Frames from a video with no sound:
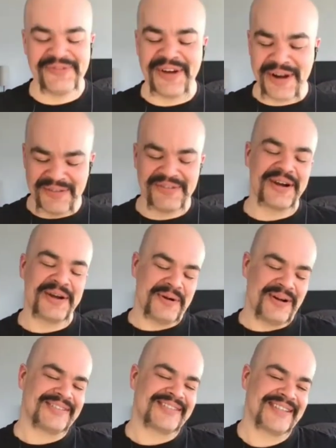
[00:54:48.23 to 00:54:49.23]
very, very
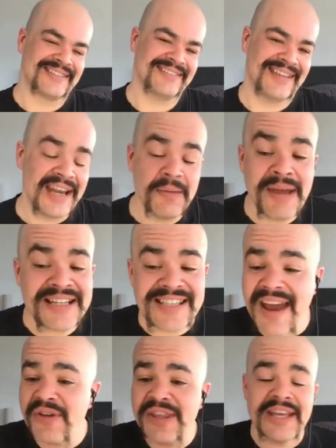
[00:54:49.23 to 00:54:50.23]
well said. And it makes
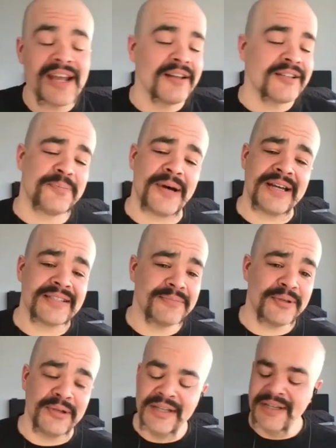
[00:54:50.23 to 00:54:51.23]
everything else
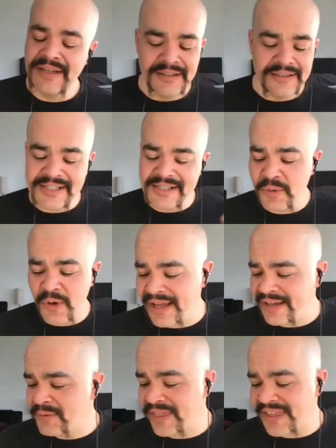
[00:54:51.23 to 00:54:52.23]
possible. Just we'll
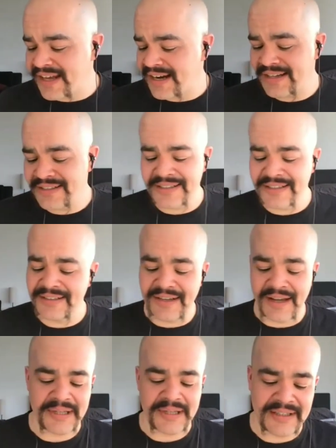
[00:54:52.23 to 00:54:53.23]
end with that idea.
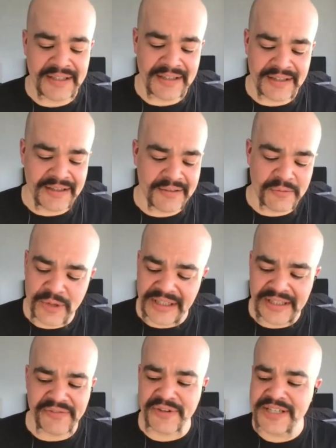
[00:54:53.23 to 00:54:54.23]
I mean,
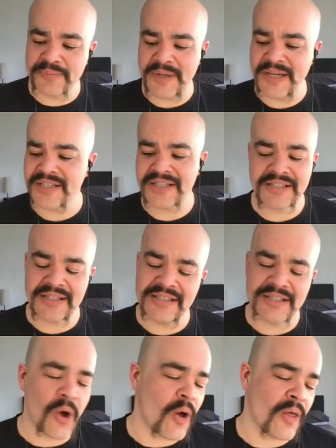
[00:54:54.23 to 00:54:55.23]
really, free speech is
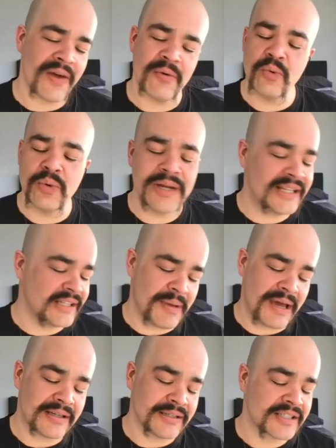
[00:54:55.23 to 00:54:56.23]
all that really
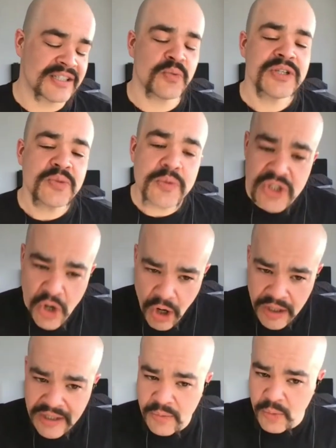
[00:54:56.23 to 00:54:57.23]
matters. Because once we're
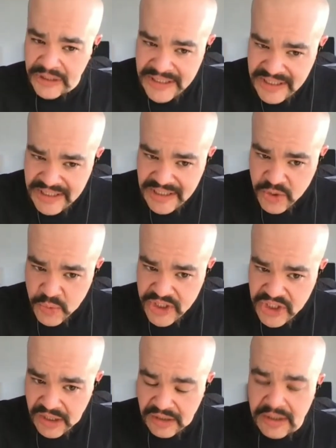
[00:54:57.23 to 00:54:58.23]
talking and we're listening to each
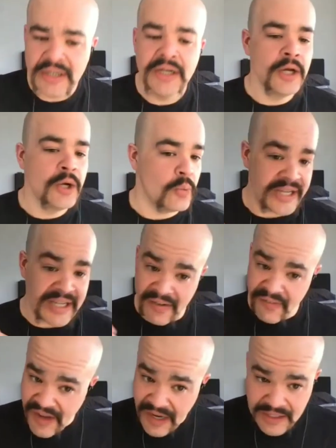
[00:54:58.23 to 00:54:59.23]
other, we can
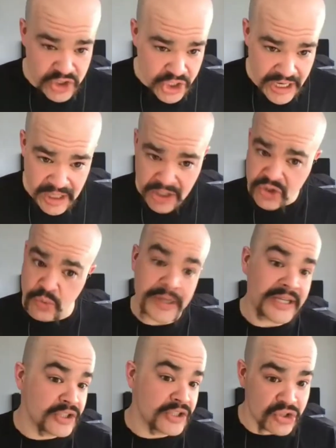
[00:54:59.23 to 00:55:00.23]
affect change. We
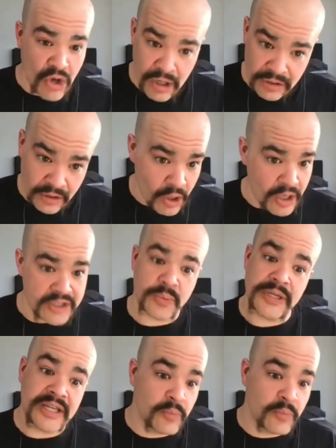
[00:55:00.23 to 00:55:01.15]
can start laws. We can